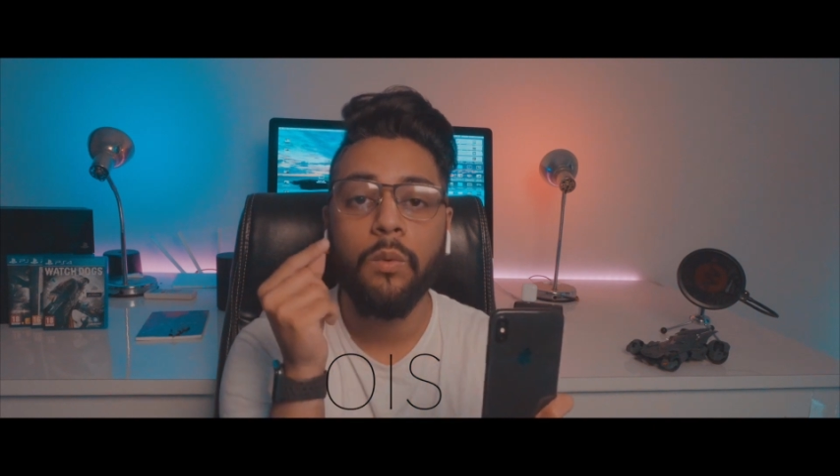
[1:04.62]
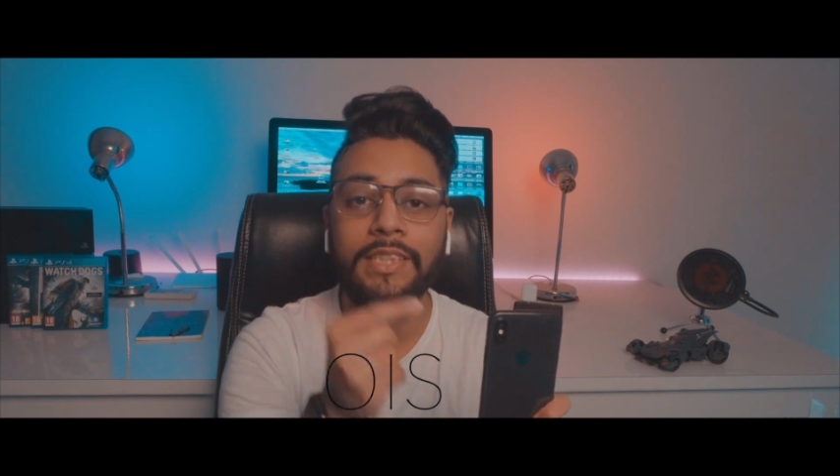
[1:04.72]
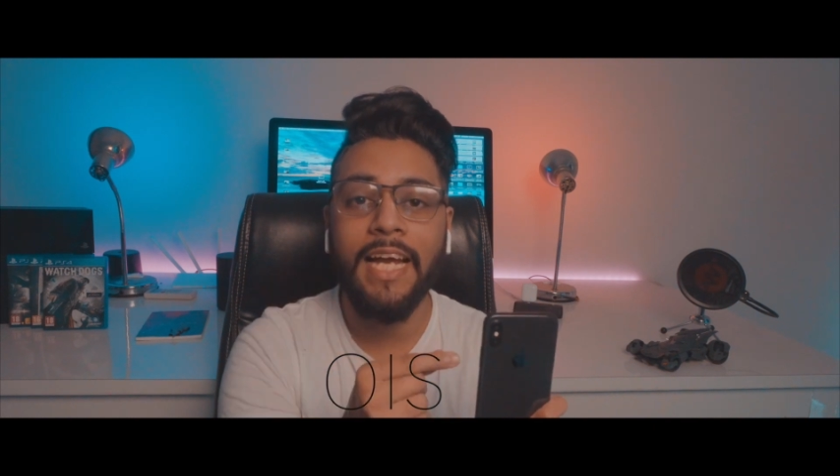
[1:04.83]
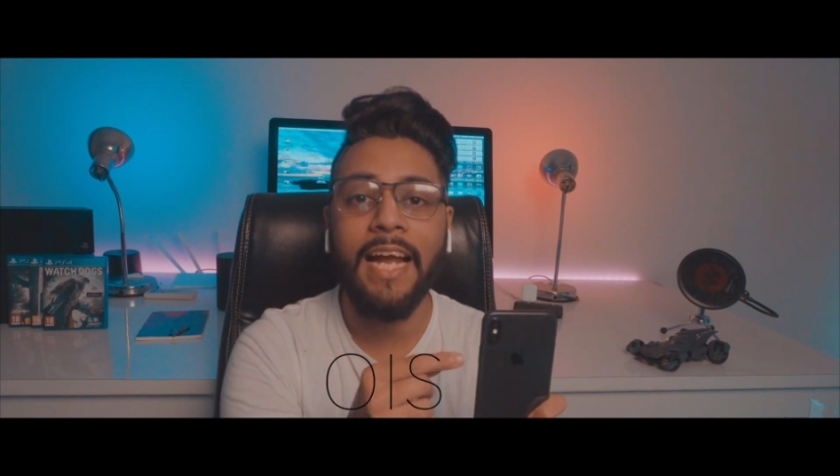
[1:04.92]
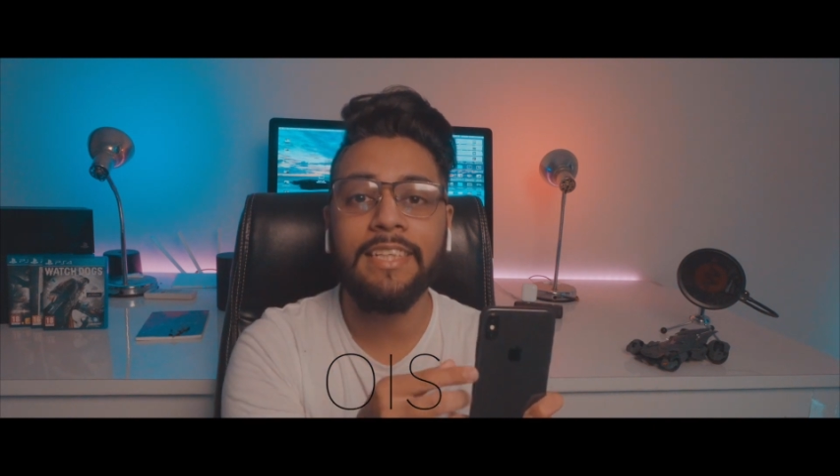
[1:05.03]

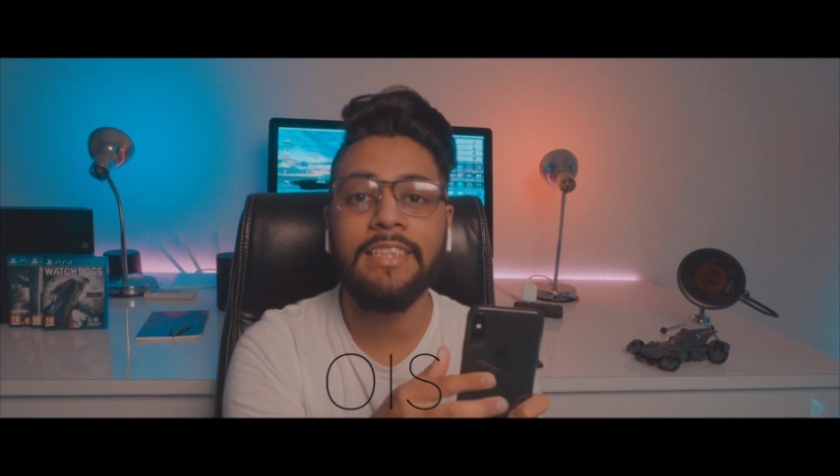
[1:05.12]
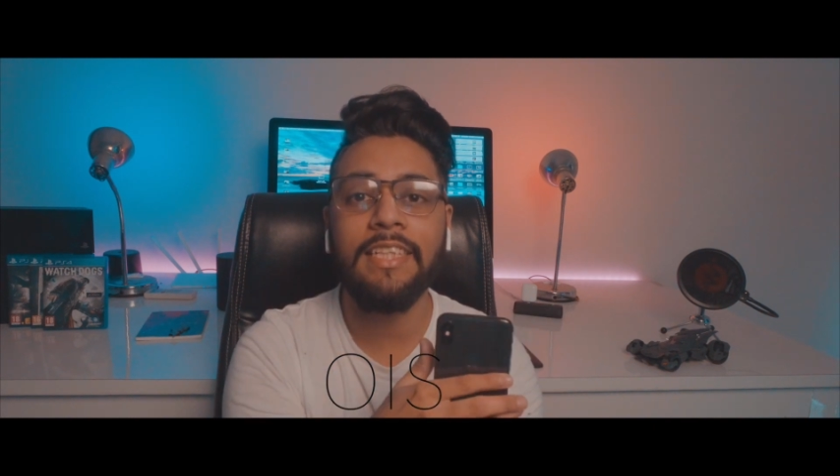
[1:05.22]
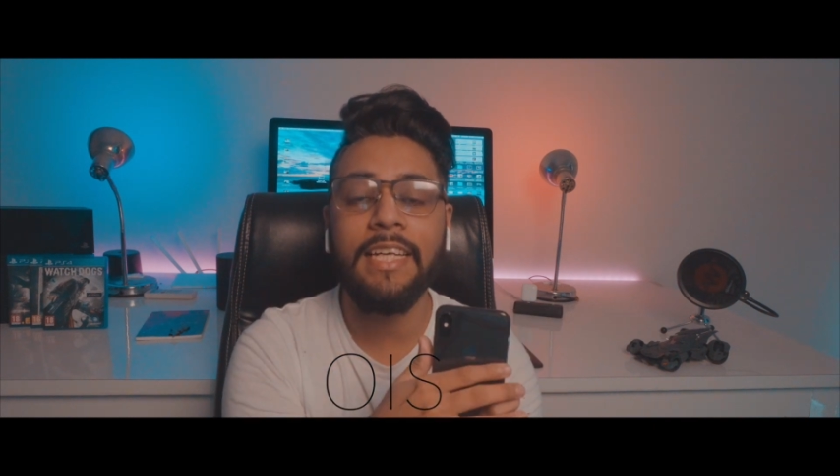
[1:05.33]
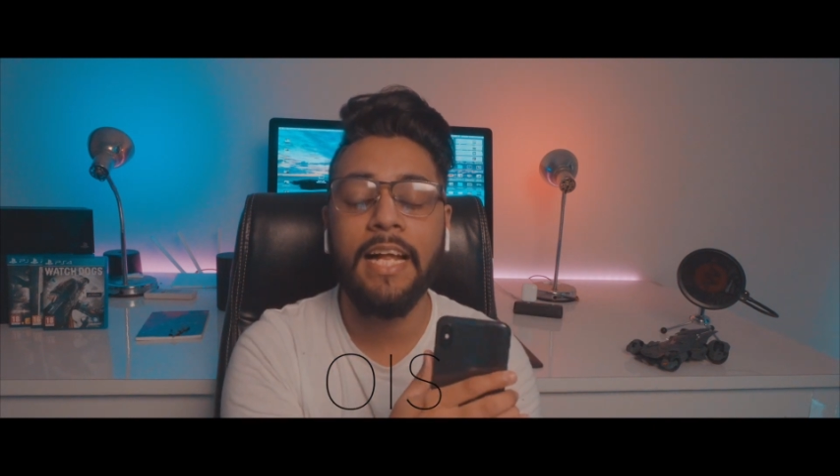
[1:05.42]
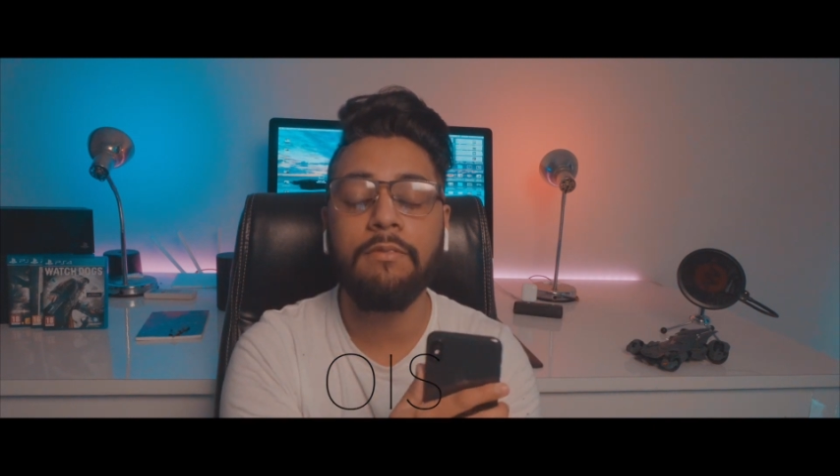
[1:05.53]
which
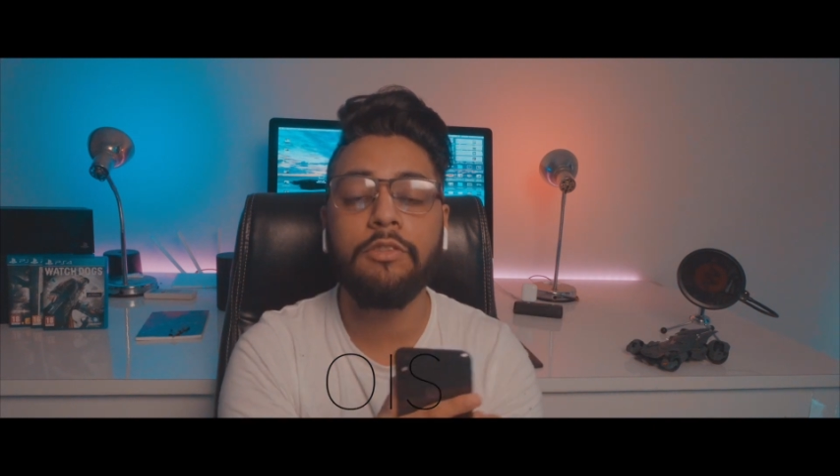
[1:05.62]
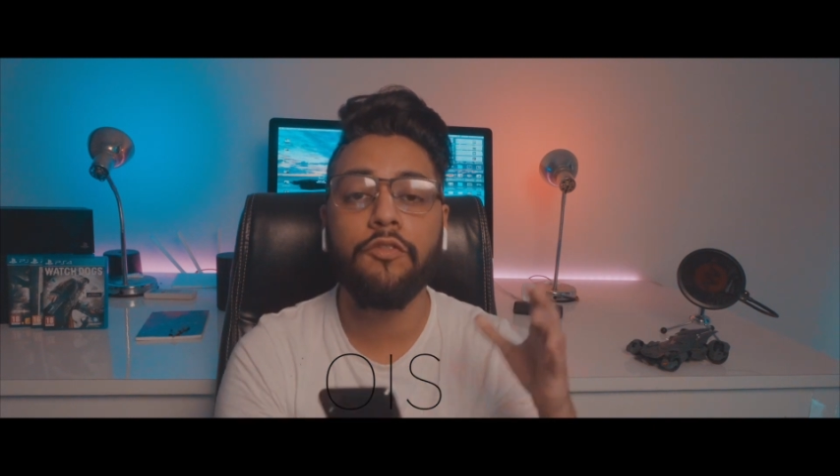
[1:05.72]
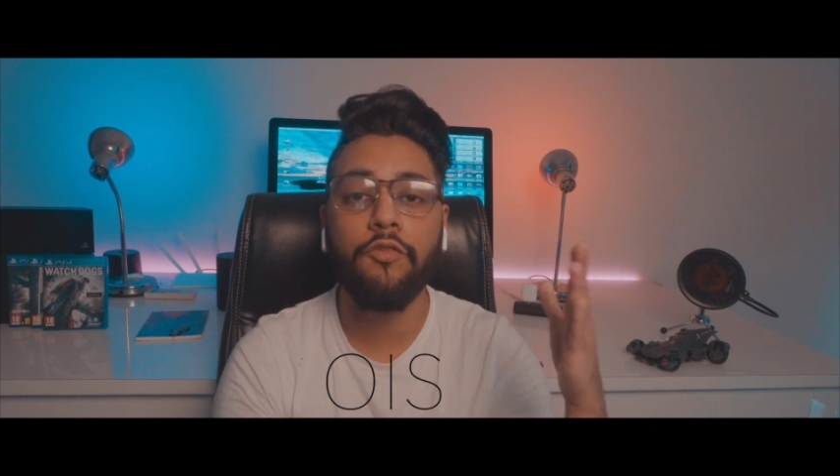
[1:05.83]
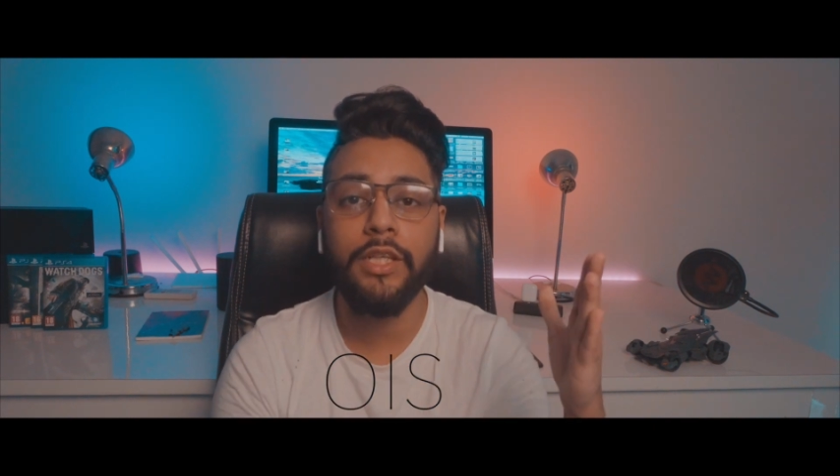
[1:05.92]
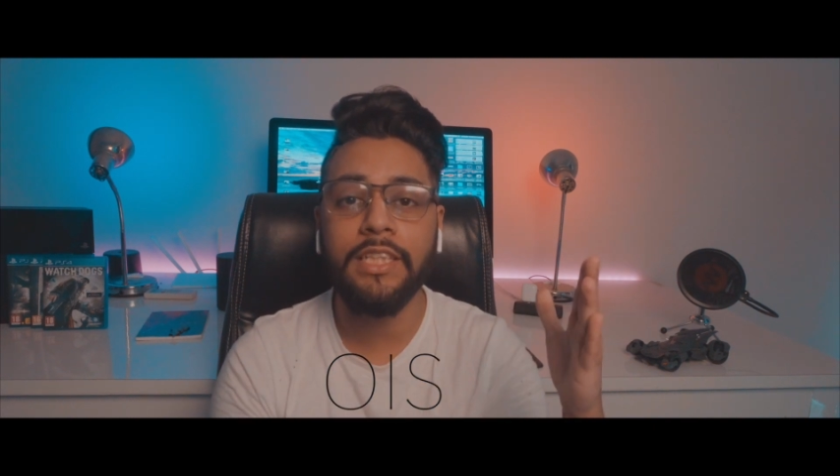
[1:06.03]
actually helps
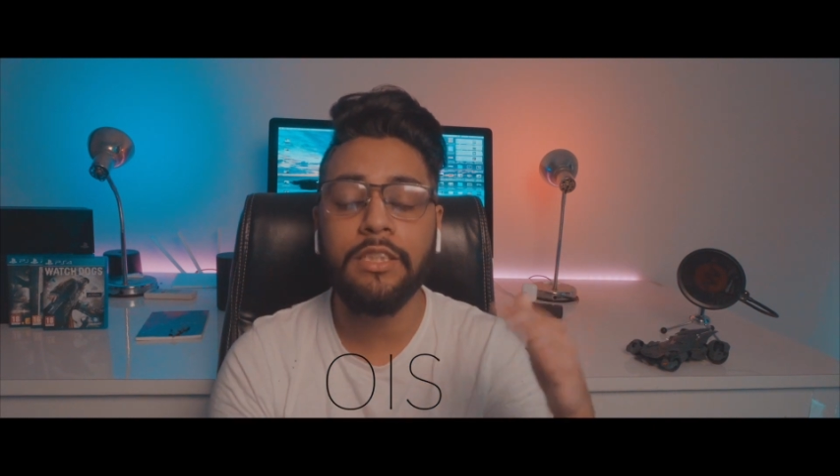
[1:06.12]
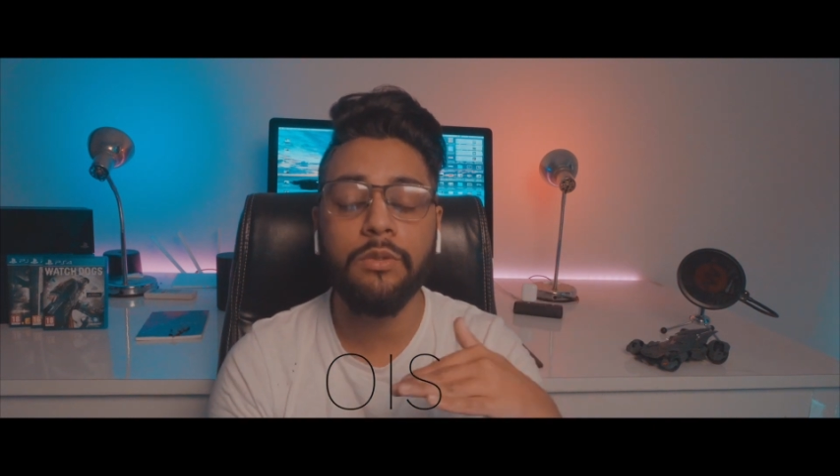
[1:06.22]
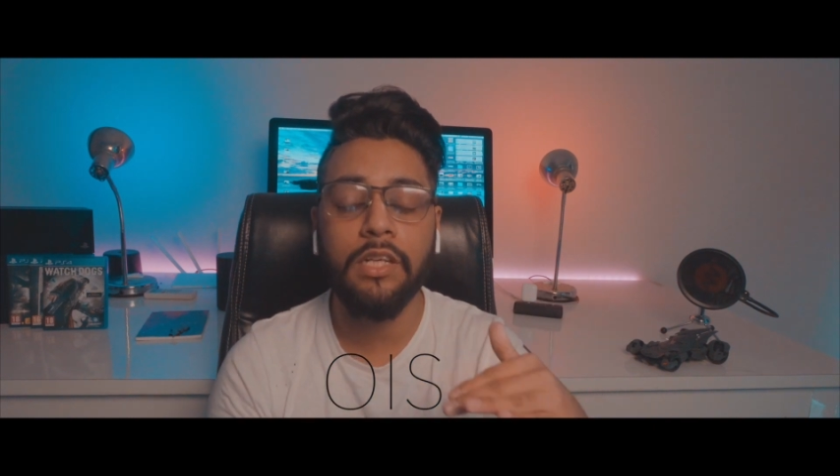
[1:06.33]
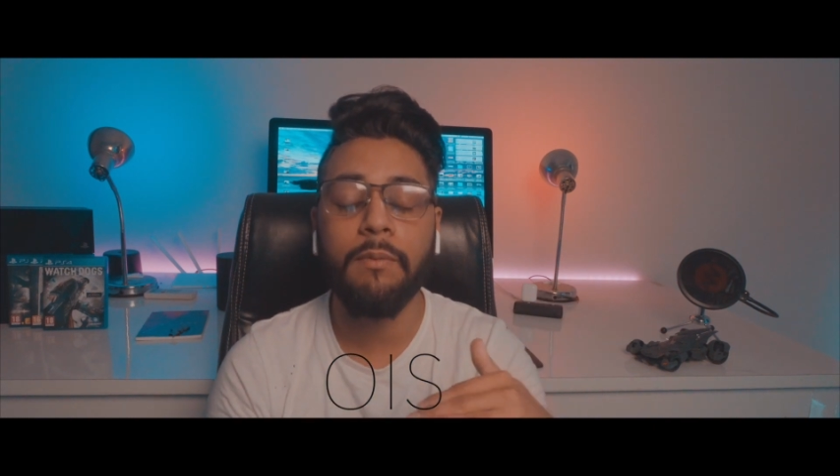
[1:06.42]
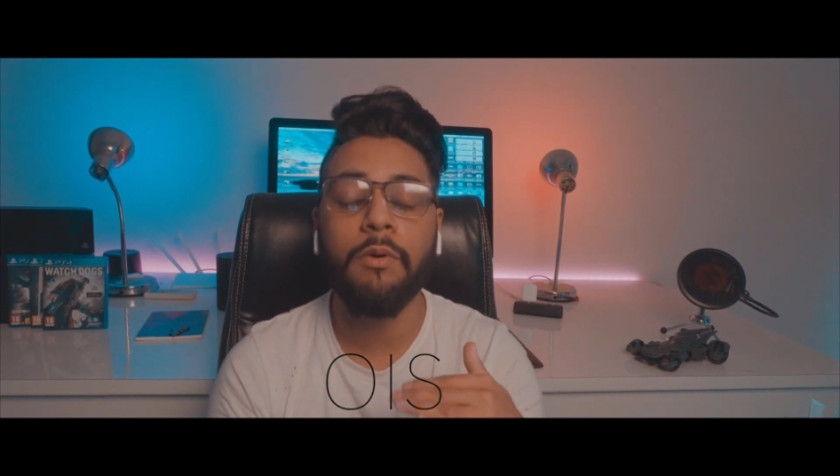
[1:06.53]
your footage
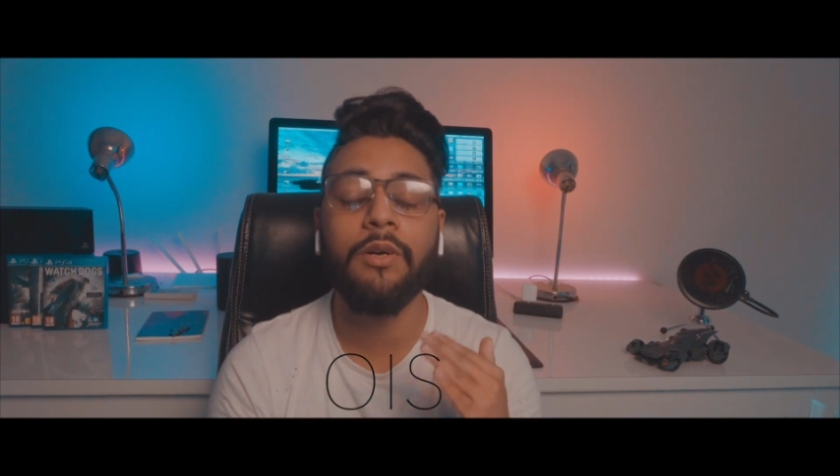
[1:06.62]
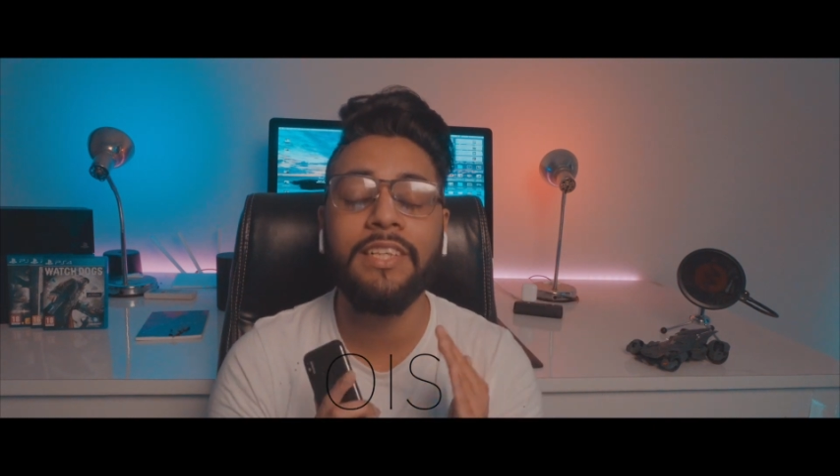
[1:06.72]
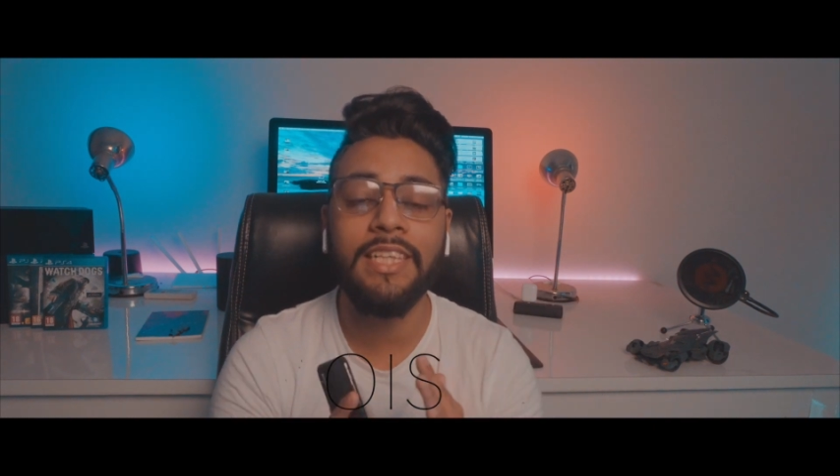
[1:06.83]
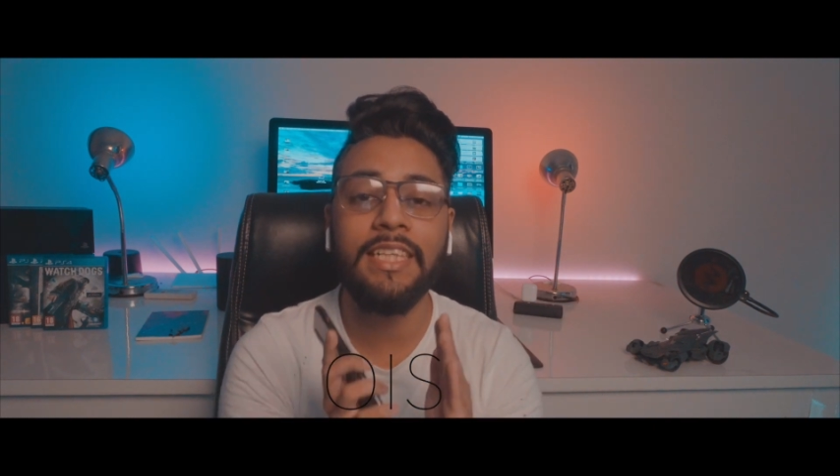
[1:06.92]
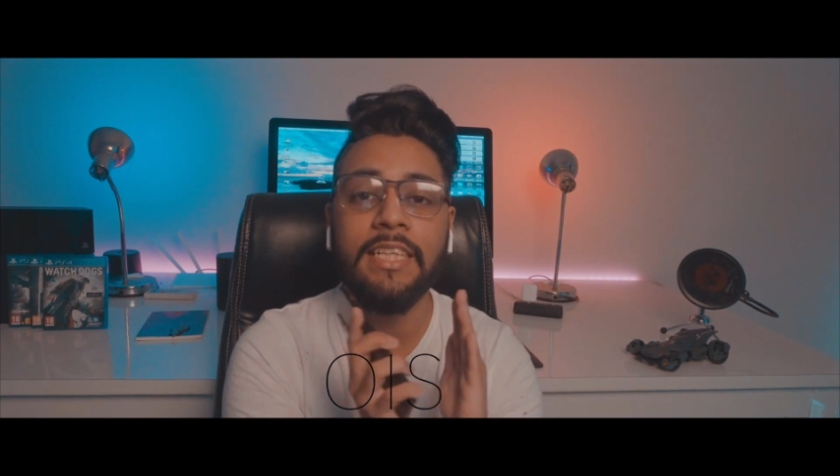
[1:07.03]
to come
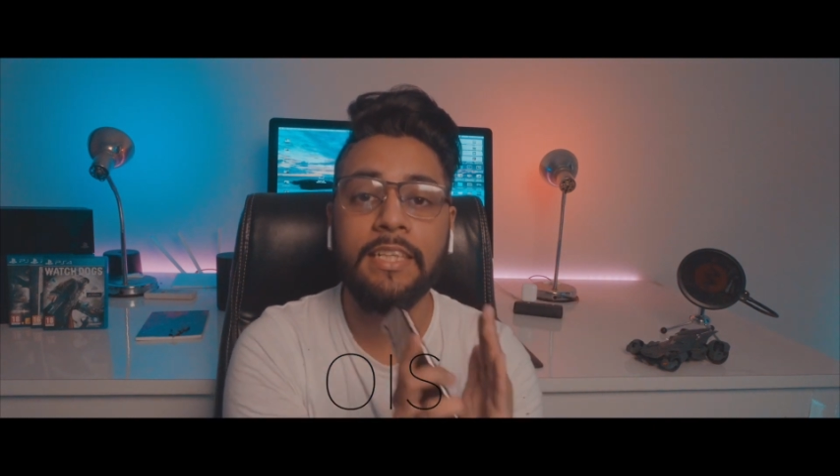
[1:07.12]
out really